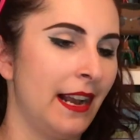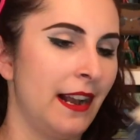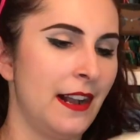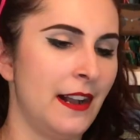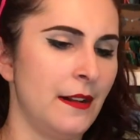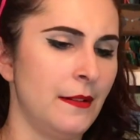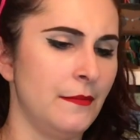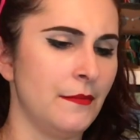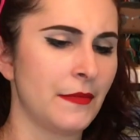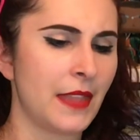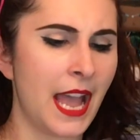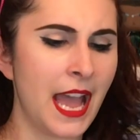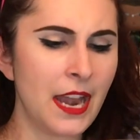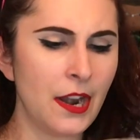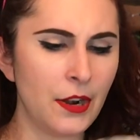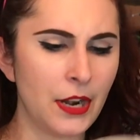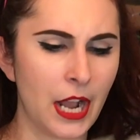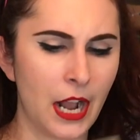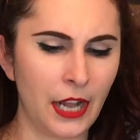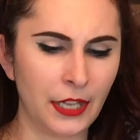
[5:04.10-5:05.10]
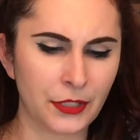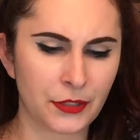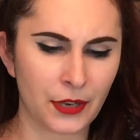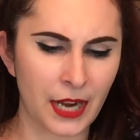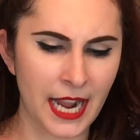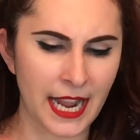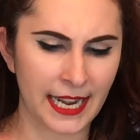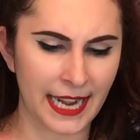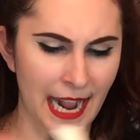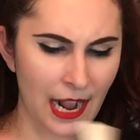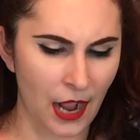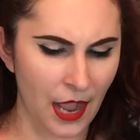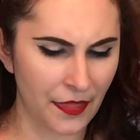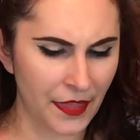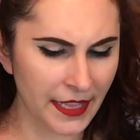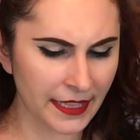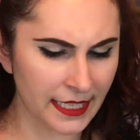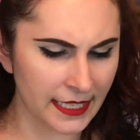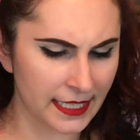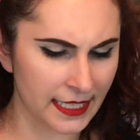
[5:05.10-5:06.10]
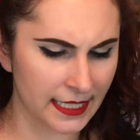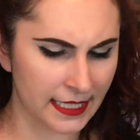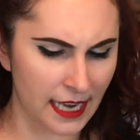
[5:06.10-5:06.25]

um, I don't know. I'll try it out. I think this is